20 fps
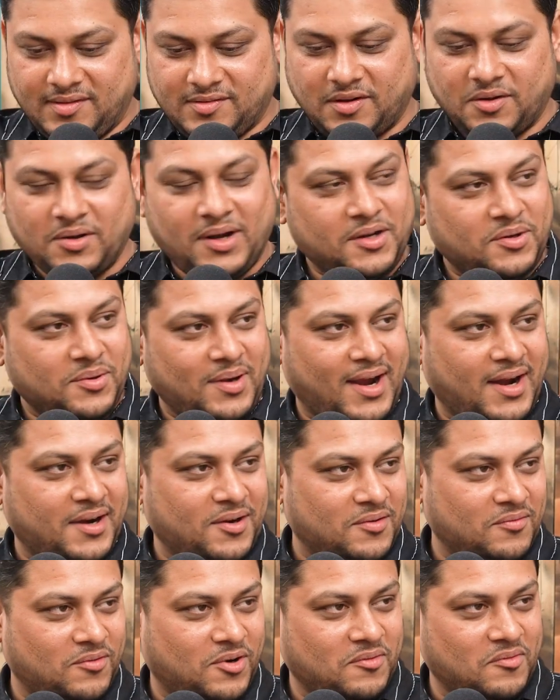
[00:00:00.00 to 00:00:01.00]
I'd like to add
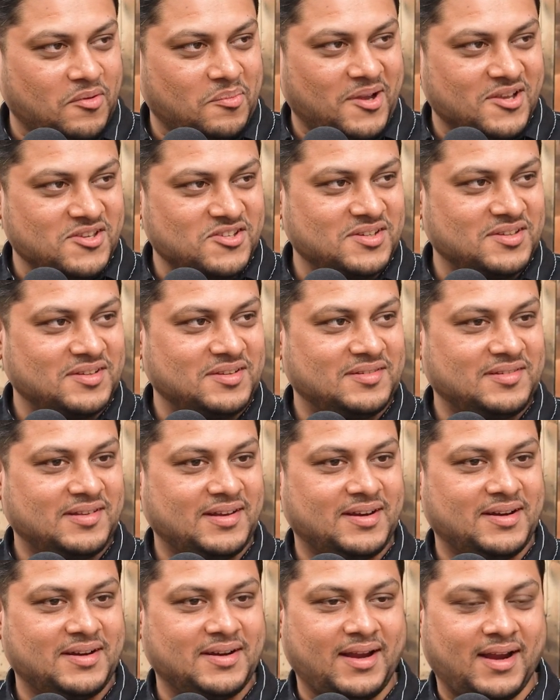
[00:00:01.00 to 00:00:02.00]
on what Vipanchi
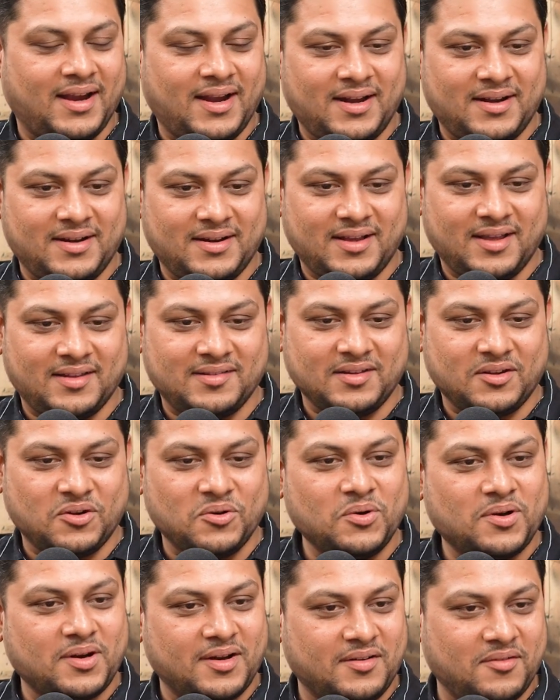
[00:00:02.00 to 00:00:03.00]
said, and as a
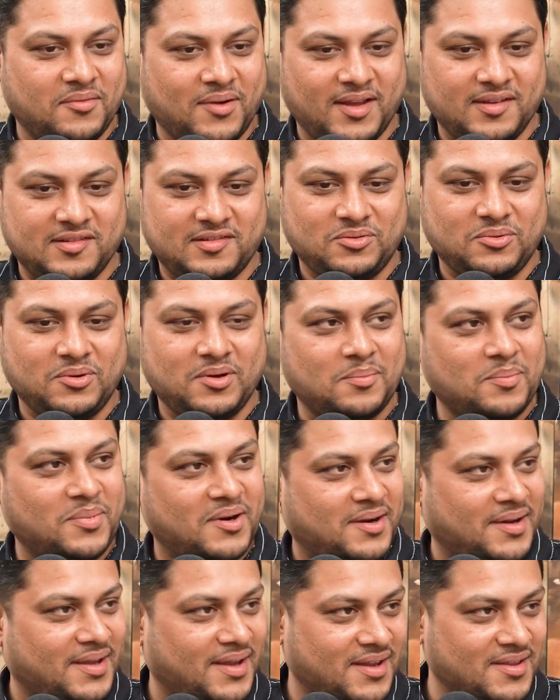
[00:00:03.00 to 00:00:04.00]
good advice to our
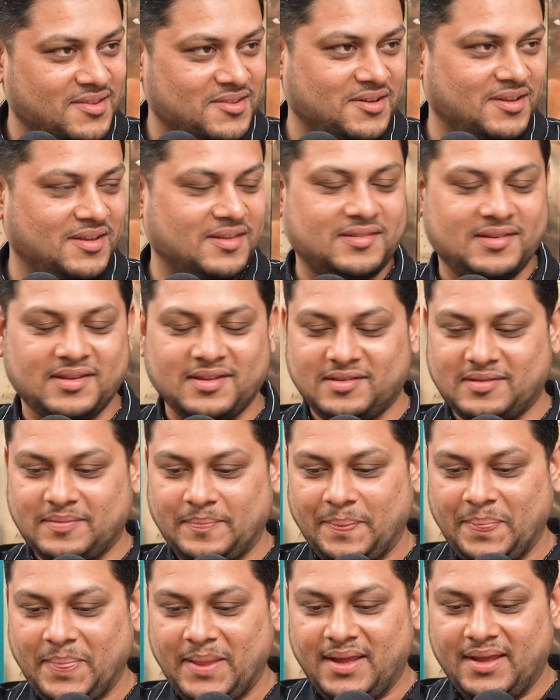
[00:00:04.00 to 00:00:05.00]
budding engineers is,
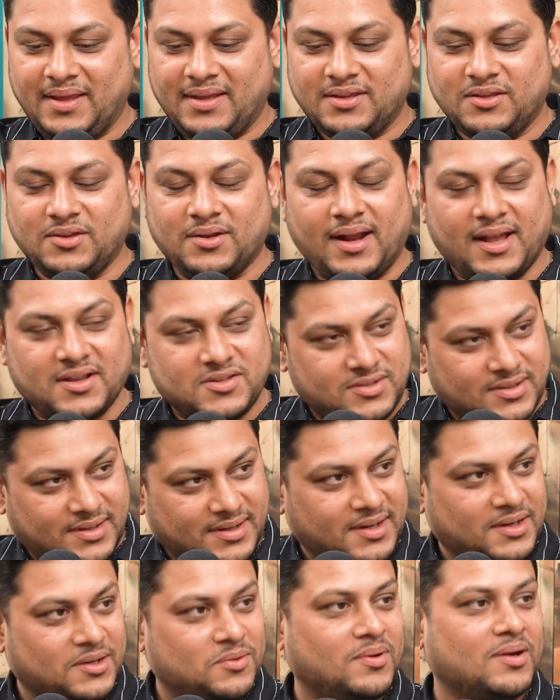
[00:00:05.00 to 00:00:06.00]
you're
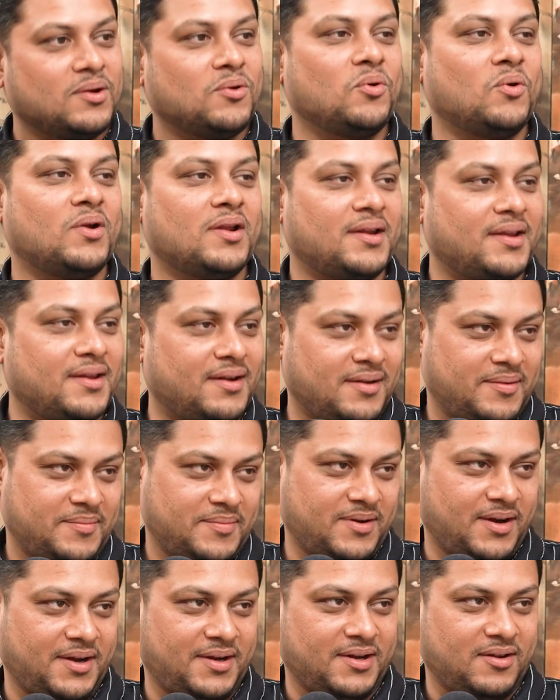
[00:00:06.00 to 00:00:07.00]
actually into a golden era
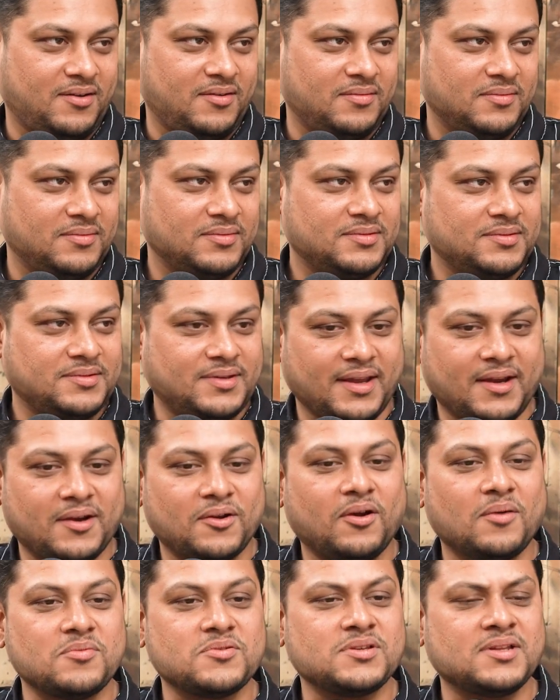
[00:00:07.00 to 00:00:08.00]
right now. Tech
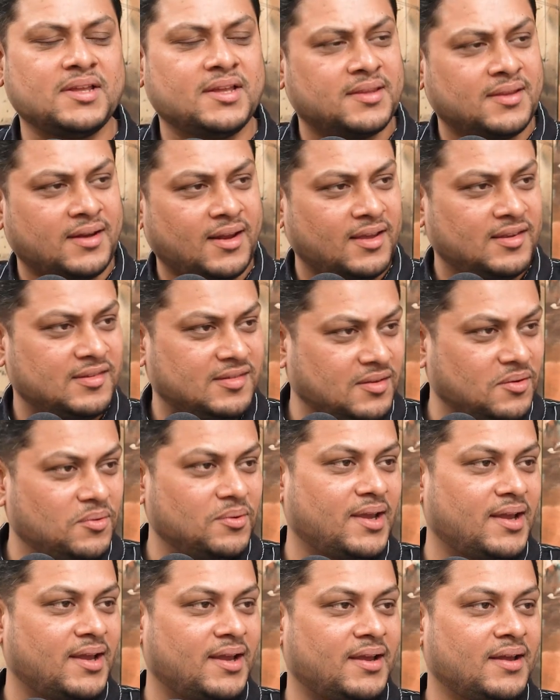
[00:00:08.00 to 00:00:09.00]
adoption itna easy ho
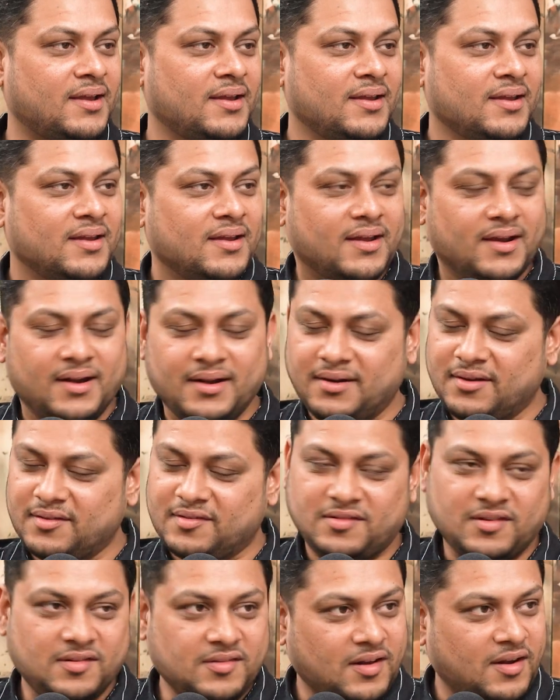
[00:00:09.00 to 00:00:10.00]
gaya hai.
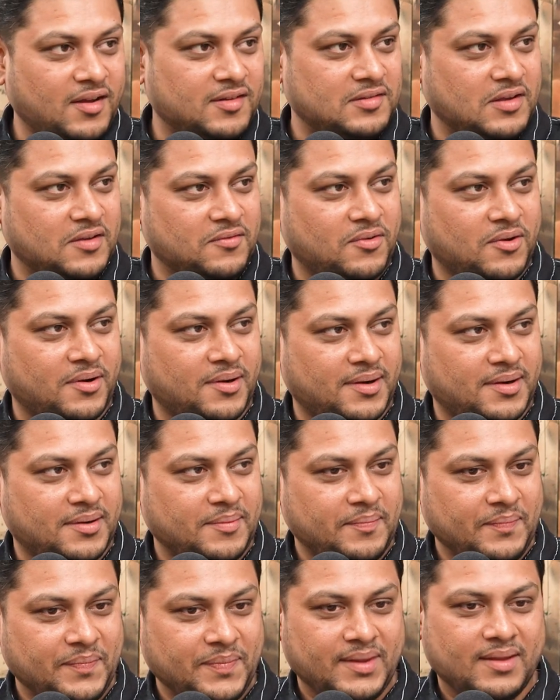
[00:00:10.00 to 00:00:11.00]
Industries are asking for it.
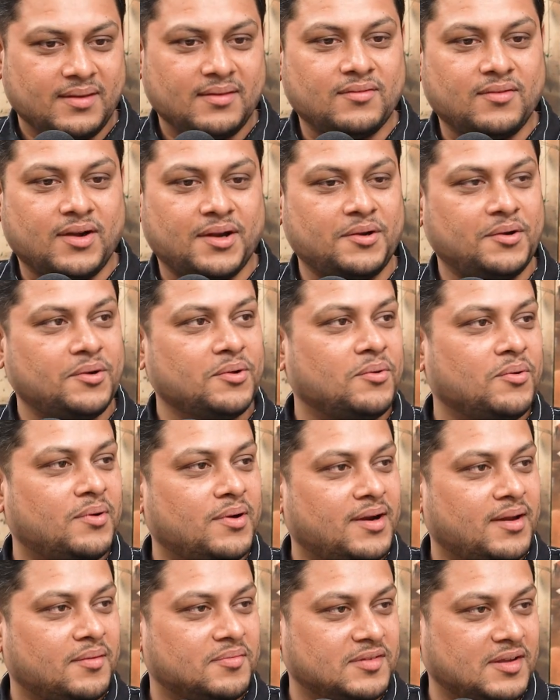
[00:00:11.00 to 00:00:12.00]
Why don't you go
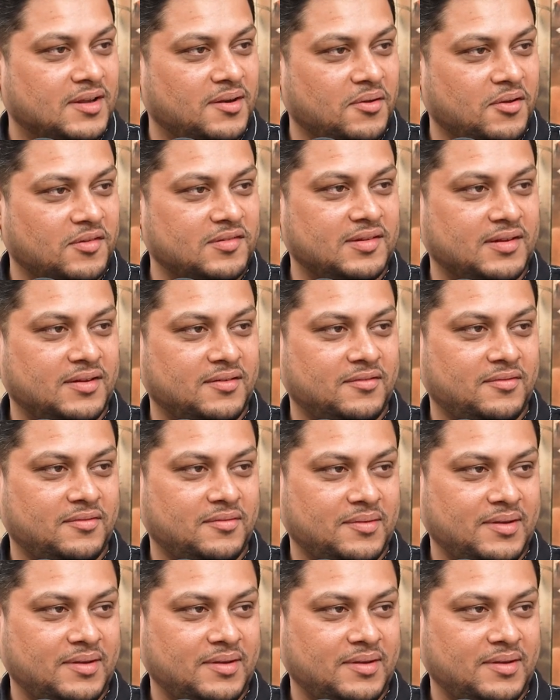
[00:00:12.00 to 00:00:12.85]
and upskill yourself?